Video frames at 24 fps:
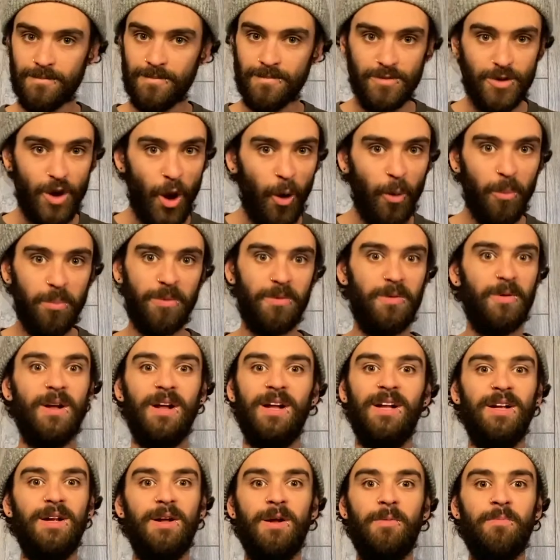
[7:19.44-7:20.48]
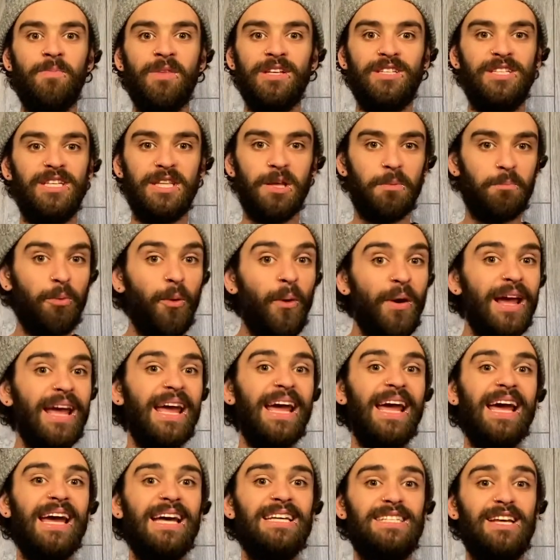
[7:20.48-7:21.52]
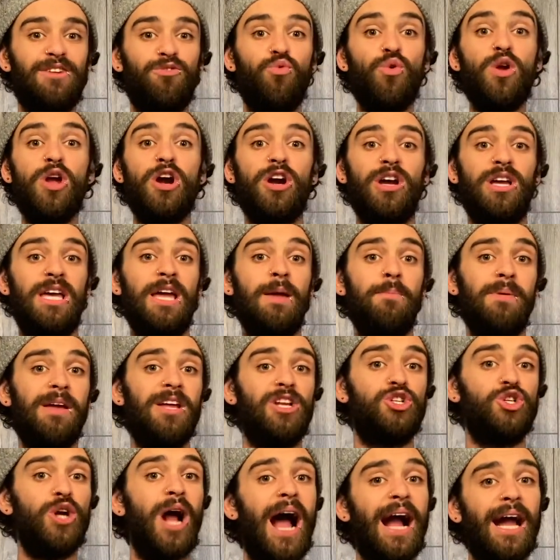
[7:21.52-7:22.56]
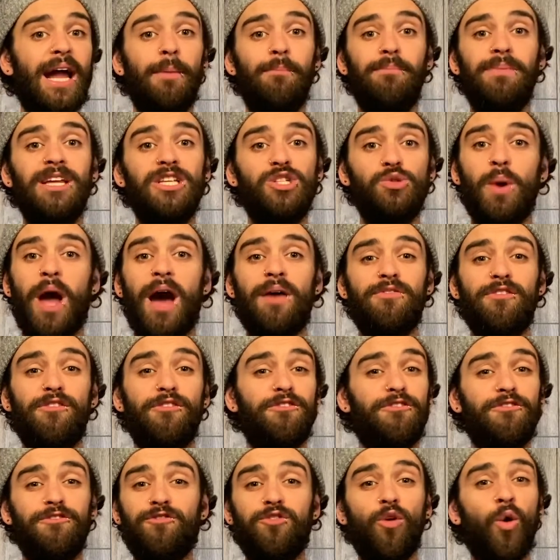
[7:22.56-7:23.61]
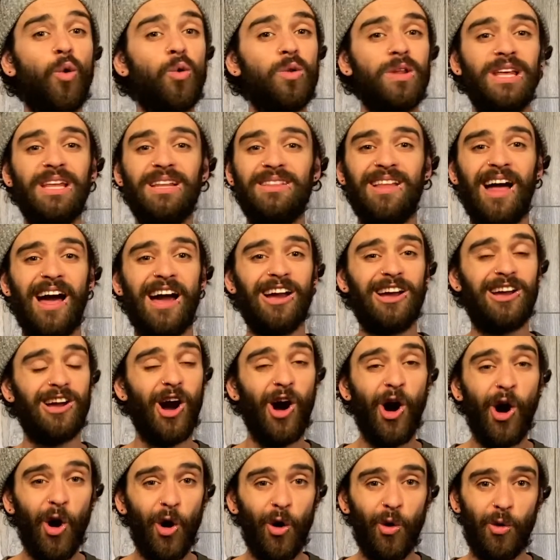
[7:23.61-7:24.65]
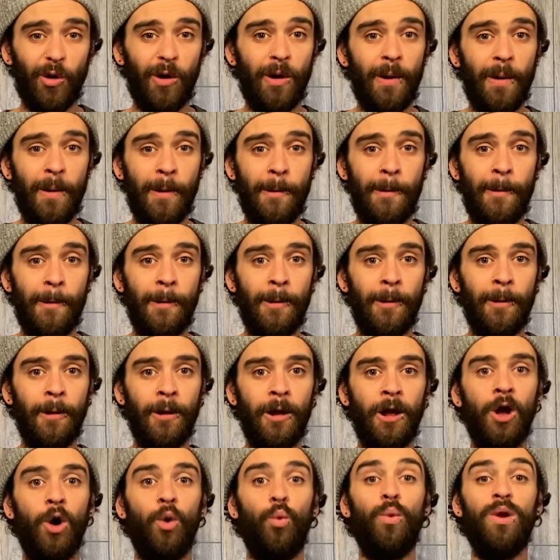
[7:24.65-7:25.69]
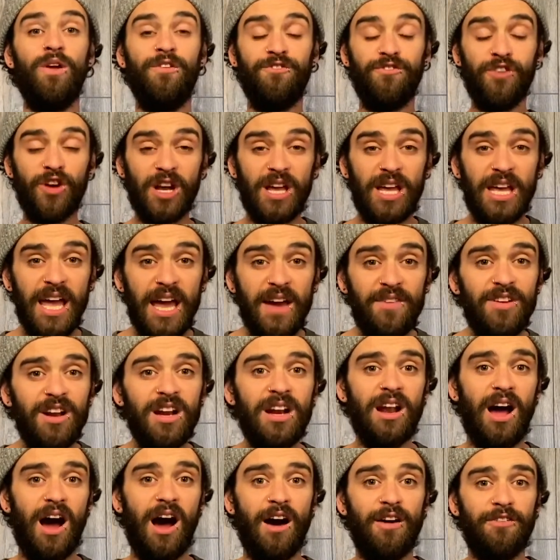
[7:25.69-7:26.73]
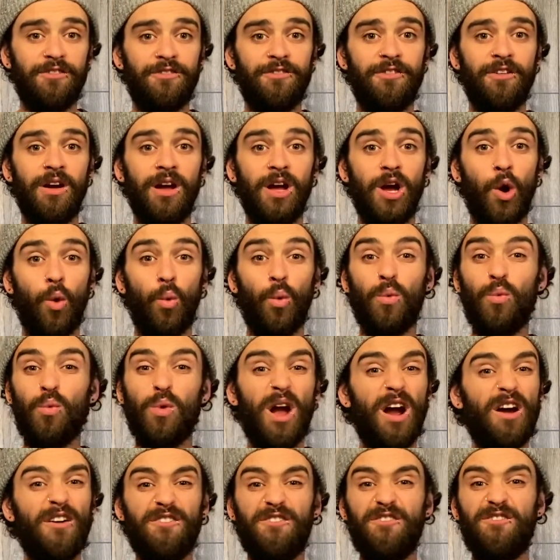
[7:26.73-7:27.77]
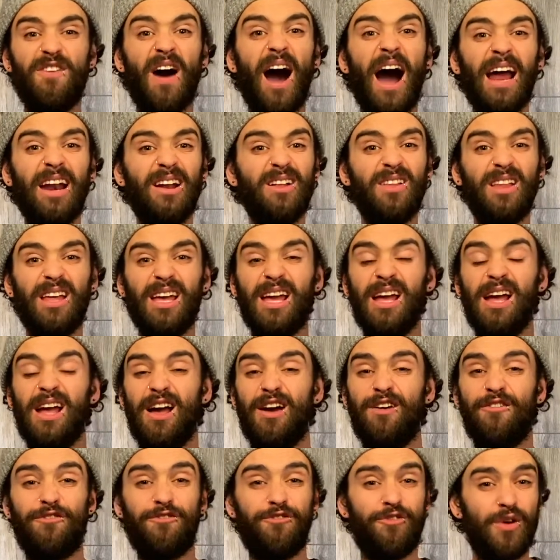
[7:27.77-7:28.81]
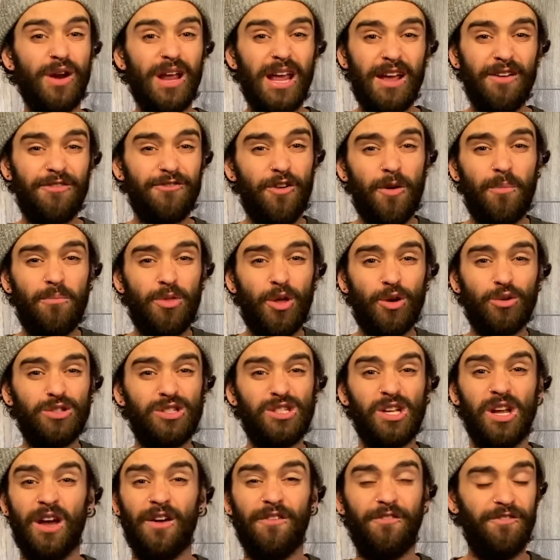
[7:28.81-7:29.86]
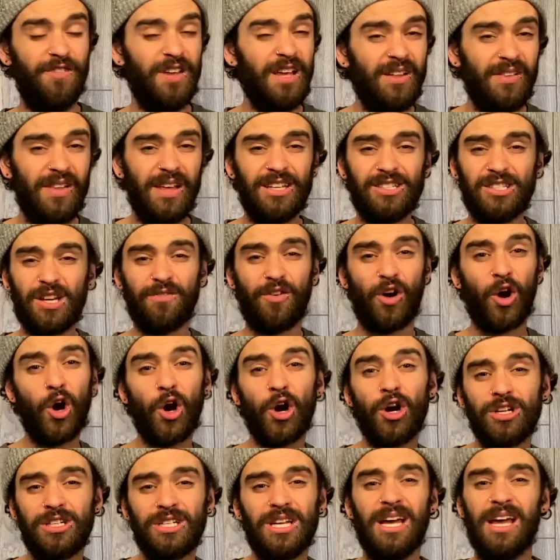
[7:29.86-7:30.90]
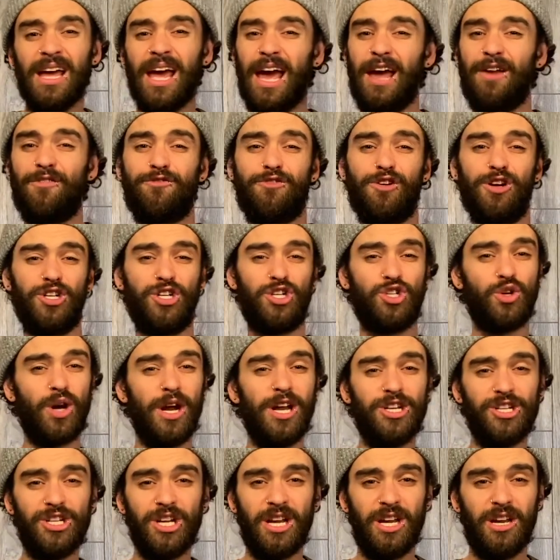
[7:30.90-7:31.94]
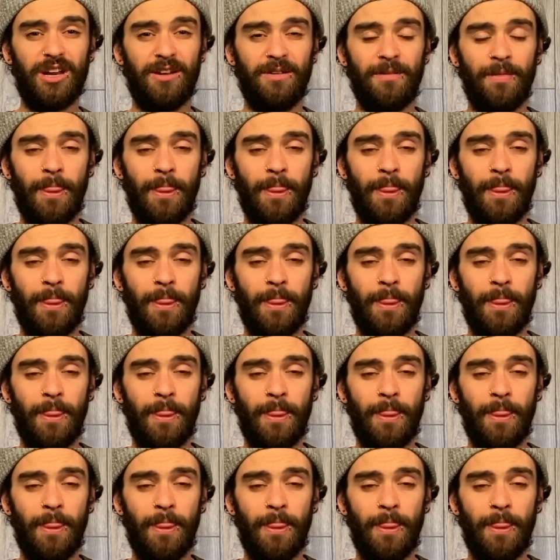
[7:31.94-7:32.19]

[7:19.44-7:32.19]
Nope. See, the point is, if we are keeping track, it means we haven't fully let go. We've forgiven enough when we are finally free from those feelings of hurt and frustration,